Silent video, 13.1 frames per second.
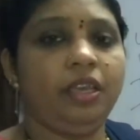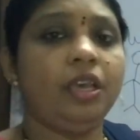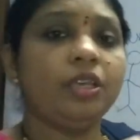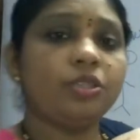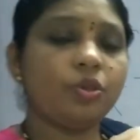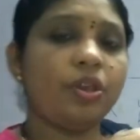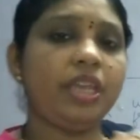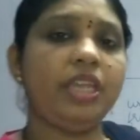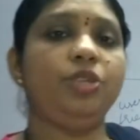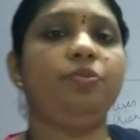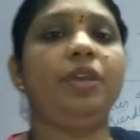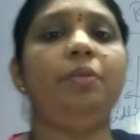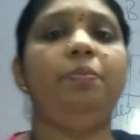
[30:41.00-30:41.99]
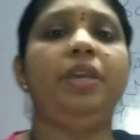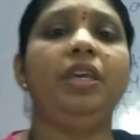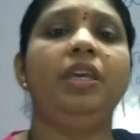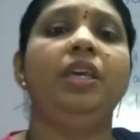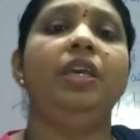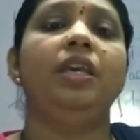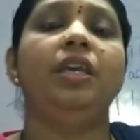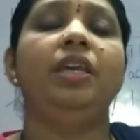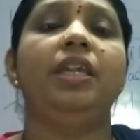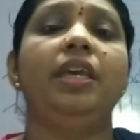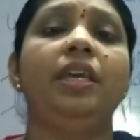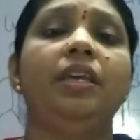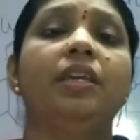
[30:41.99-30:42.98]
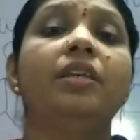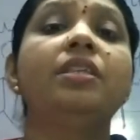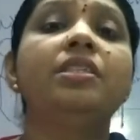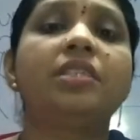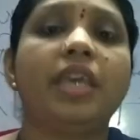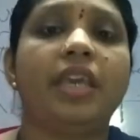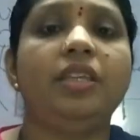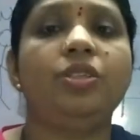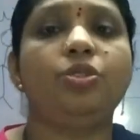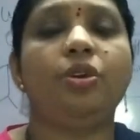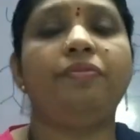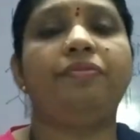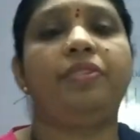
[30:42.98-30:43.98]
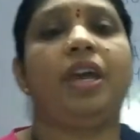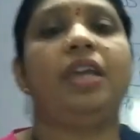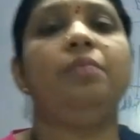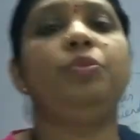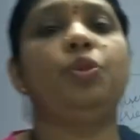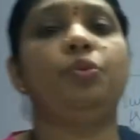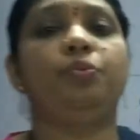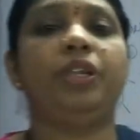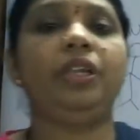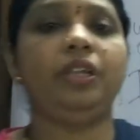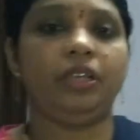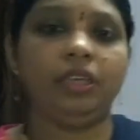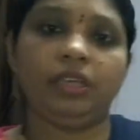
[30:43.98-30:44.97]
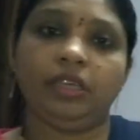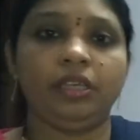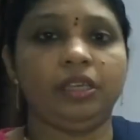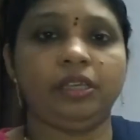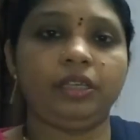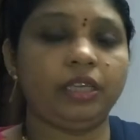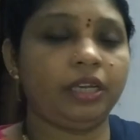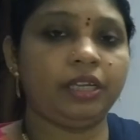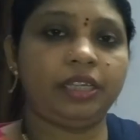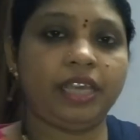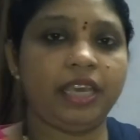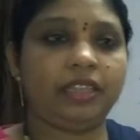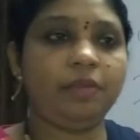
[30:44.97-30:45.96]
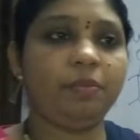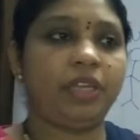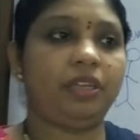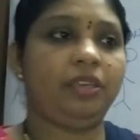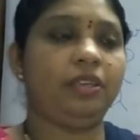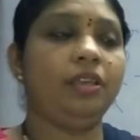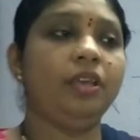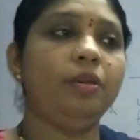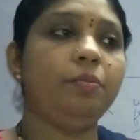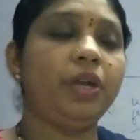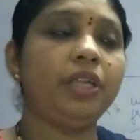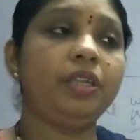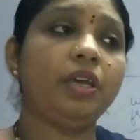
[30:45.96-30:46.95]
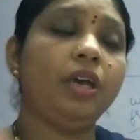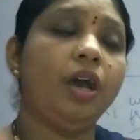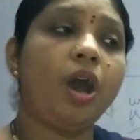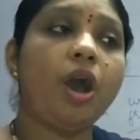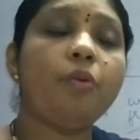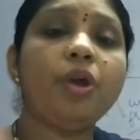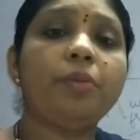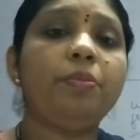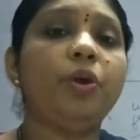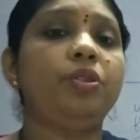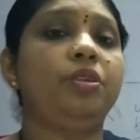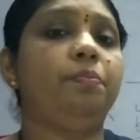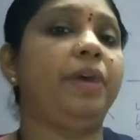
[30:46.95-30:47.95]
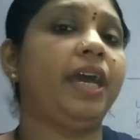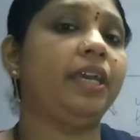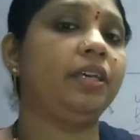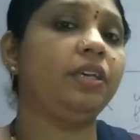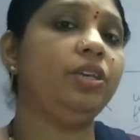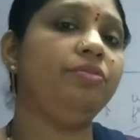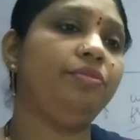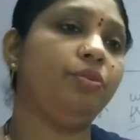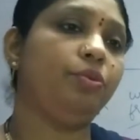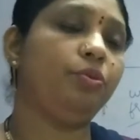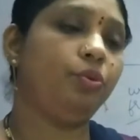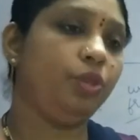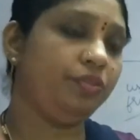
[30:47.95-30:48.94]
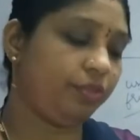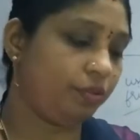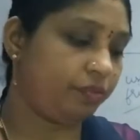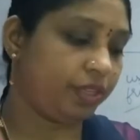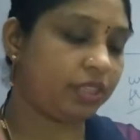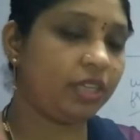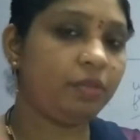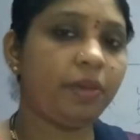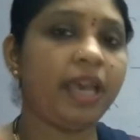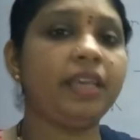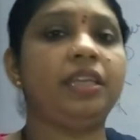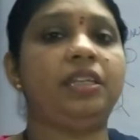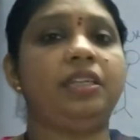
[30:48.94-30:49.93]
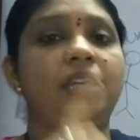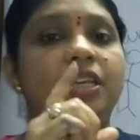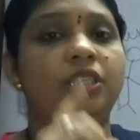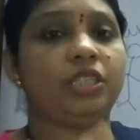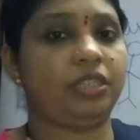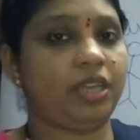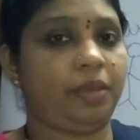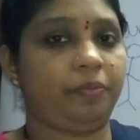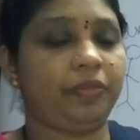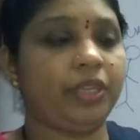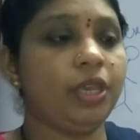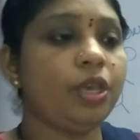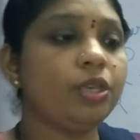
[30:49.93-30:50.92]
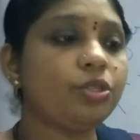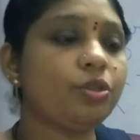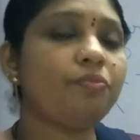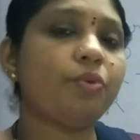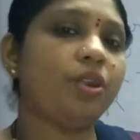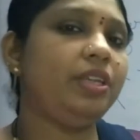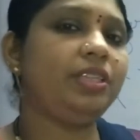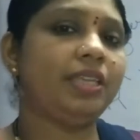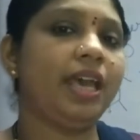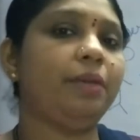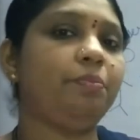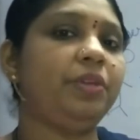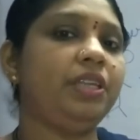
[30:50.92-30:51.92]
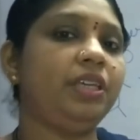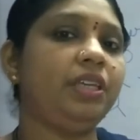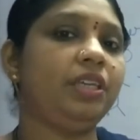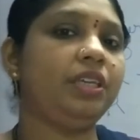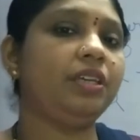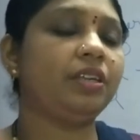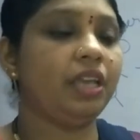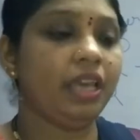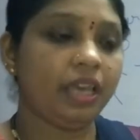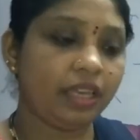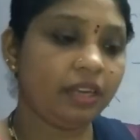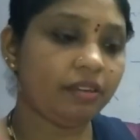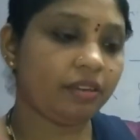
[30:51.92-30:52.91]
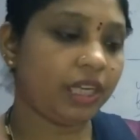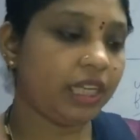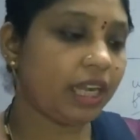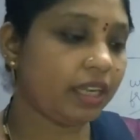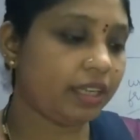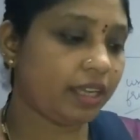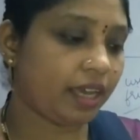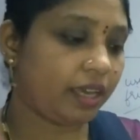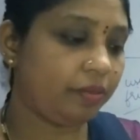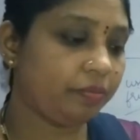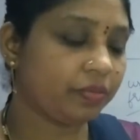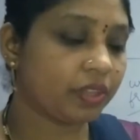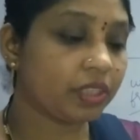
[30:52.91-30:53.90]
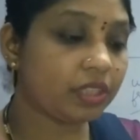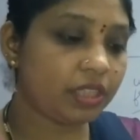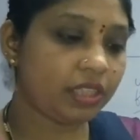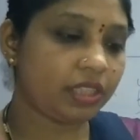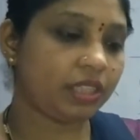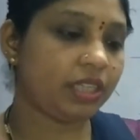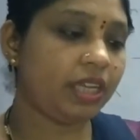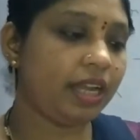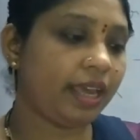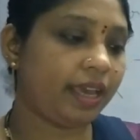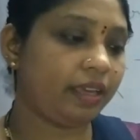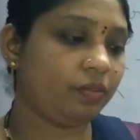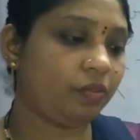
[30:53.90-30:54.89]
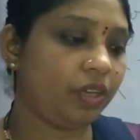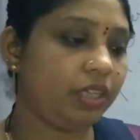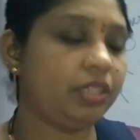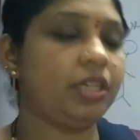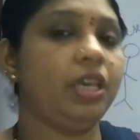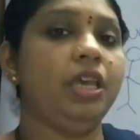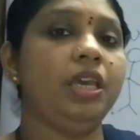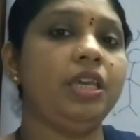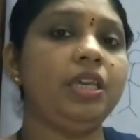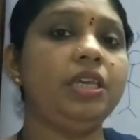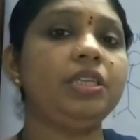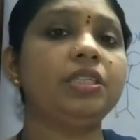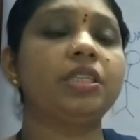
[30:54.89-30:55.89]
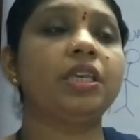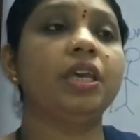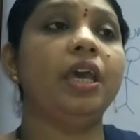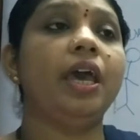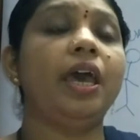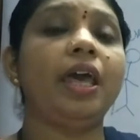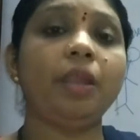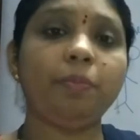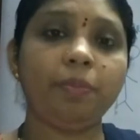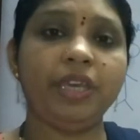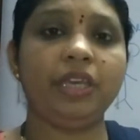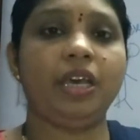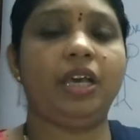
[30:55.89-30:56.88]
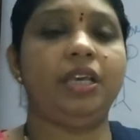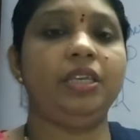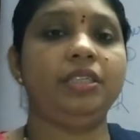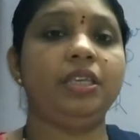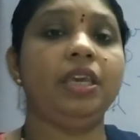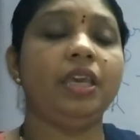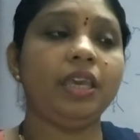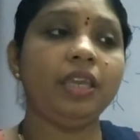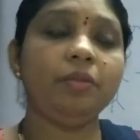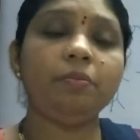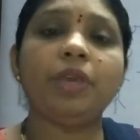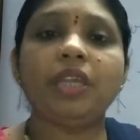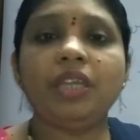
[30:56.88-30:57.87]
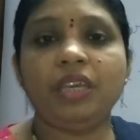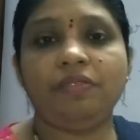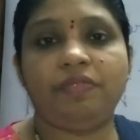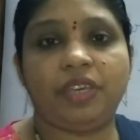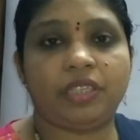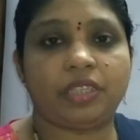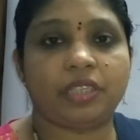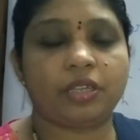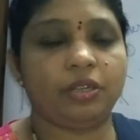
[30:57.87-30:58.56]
So it will be in a seconds of time you will take the money. But how about the bank? If you visit bank, it takes time. So what is happening here? In real time, this C language is helping us in many ways.